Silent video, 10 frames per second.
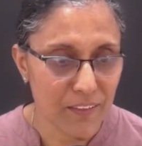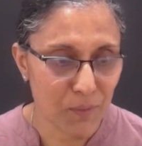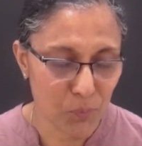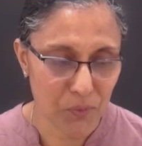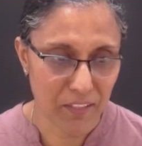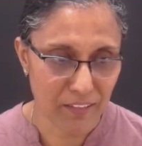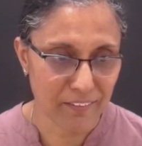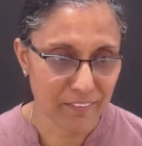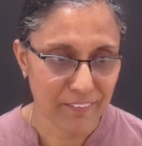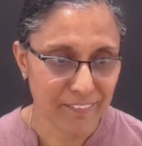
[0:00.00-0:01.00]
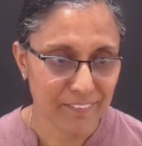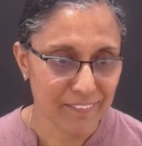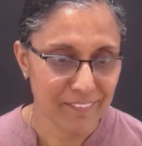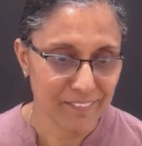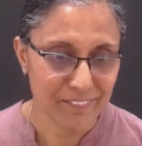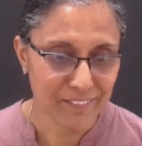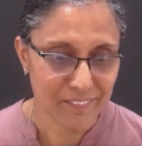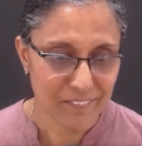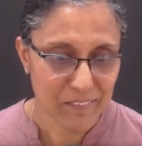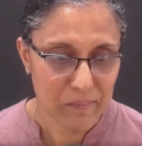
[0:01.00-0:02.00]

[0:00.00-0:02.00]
I would think. So